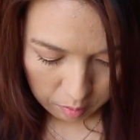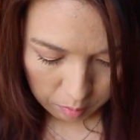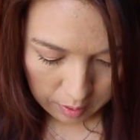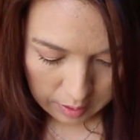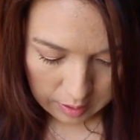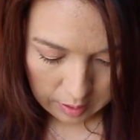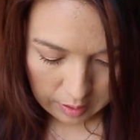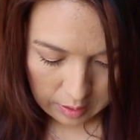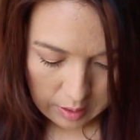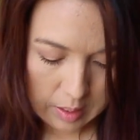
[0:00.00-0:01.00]
What is
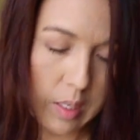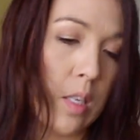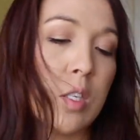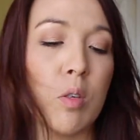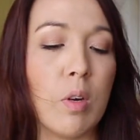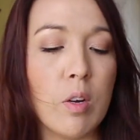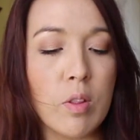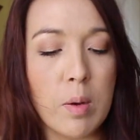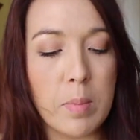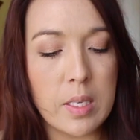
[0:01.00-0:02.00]
this? It's greater
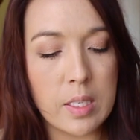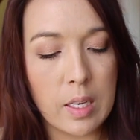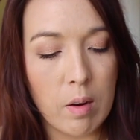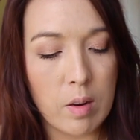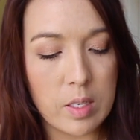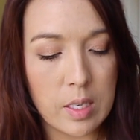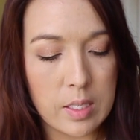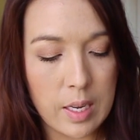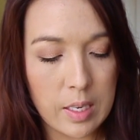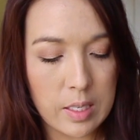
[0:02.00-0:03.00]
than mascara. It
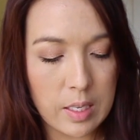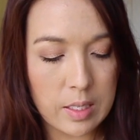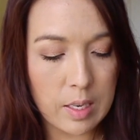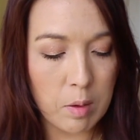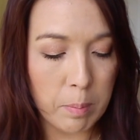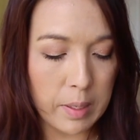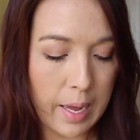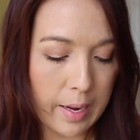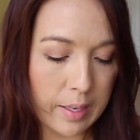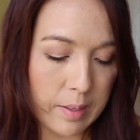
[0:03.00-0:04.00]
says X X L
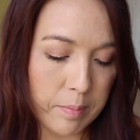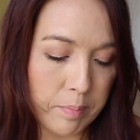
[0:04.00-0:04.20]
Black.